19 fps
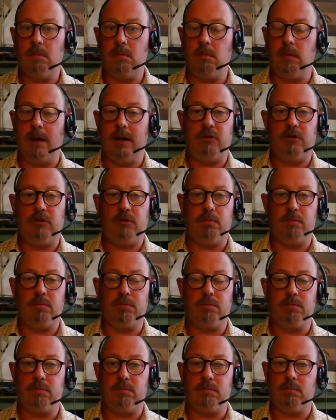which
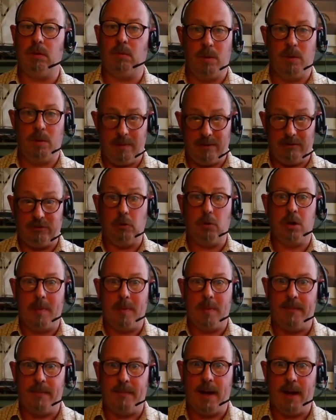when we talk
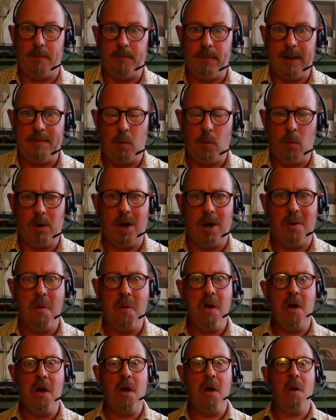about that, people will go,
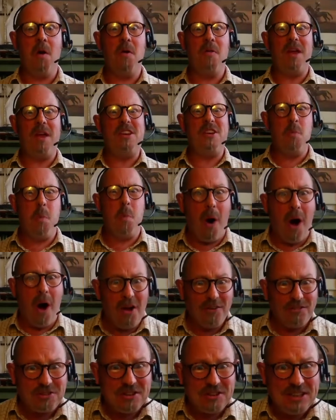they did
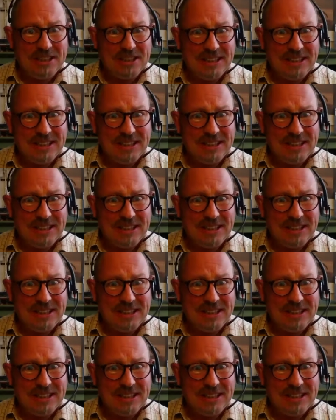what?